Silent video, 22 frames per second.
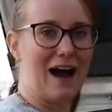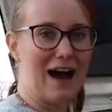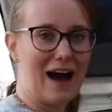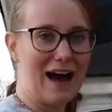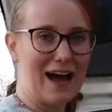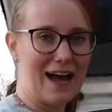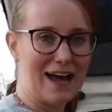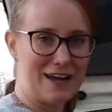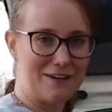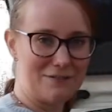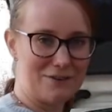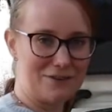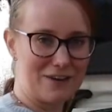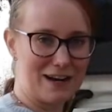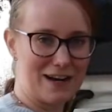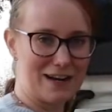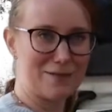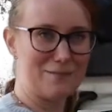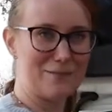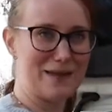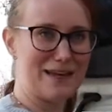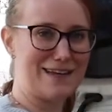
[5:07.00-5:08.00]
I would
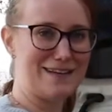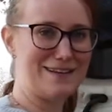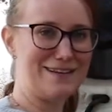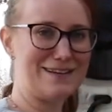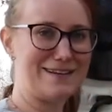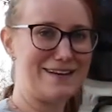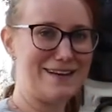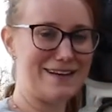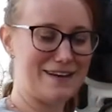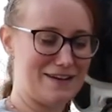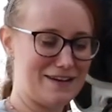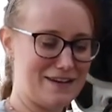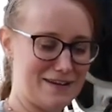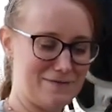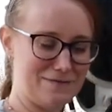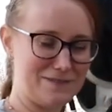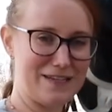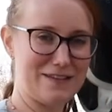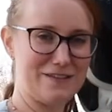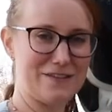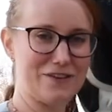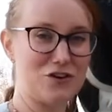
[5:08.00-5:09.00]
recommend getting a
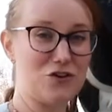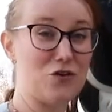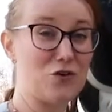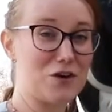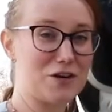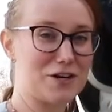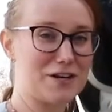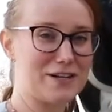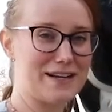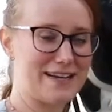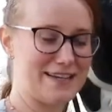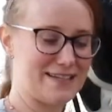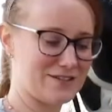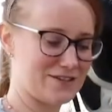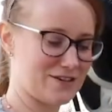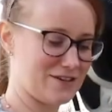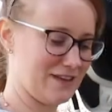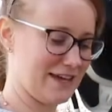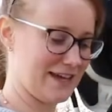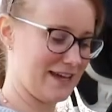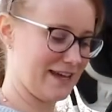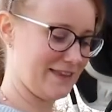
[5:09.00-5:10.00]
nifty little
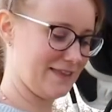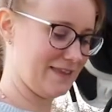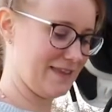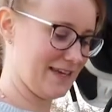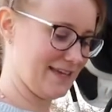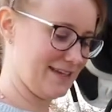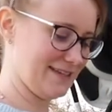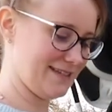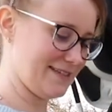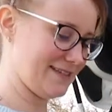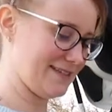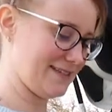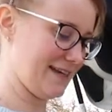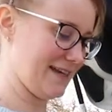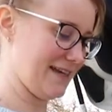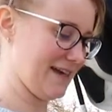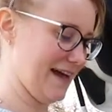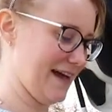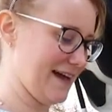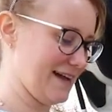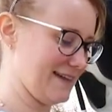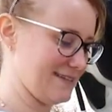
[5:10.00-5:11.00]
organizer like this.
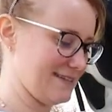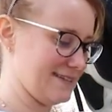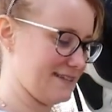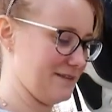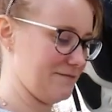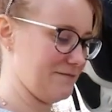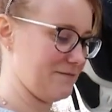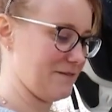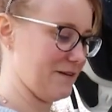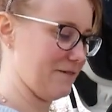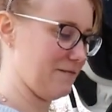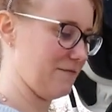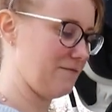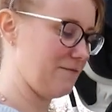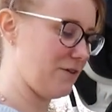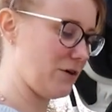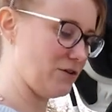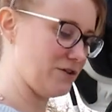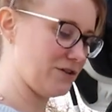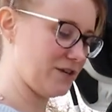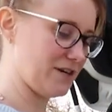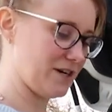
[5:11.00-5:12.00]
It has different
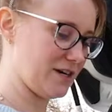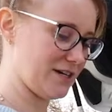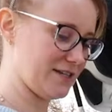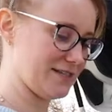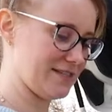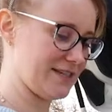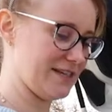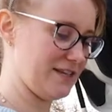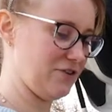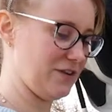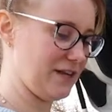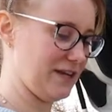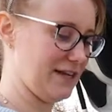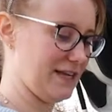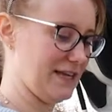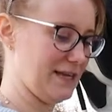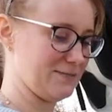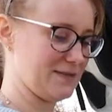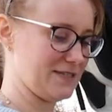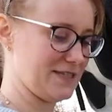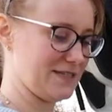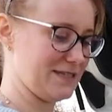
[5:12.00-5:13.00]
folders that you can
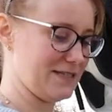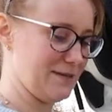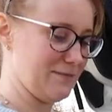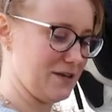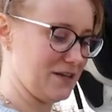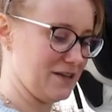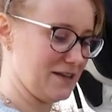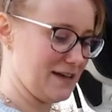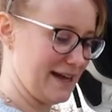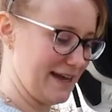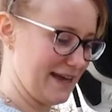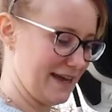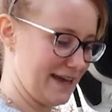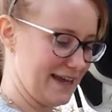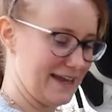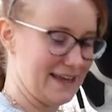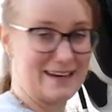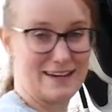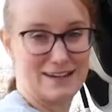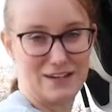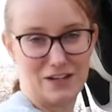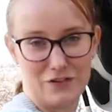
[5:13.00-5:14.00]
keep stimuli
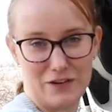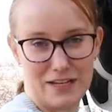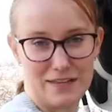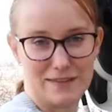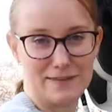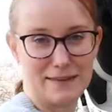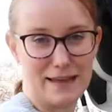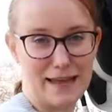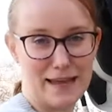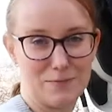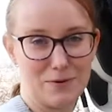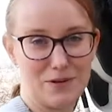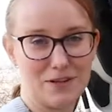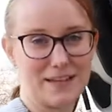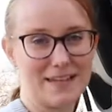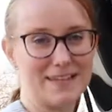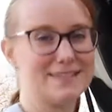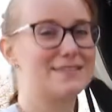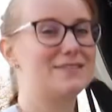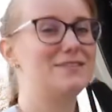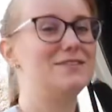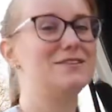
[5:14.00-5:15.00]
in, and you can label
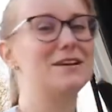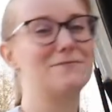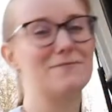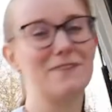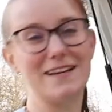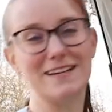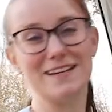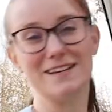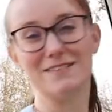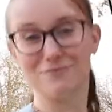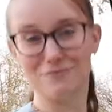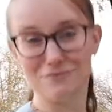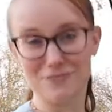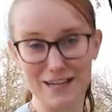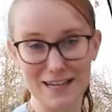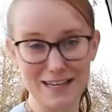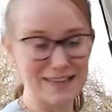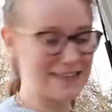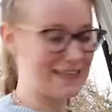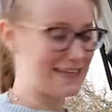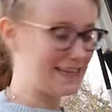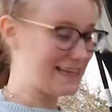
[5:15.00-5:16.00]
it so you can find it
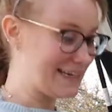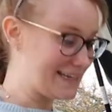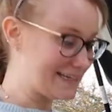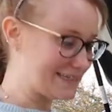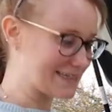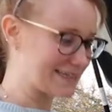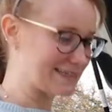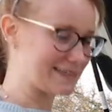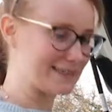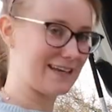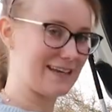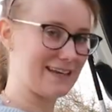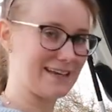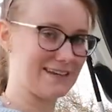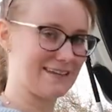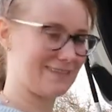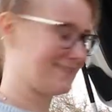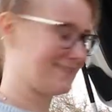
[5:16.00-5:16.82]
really easily.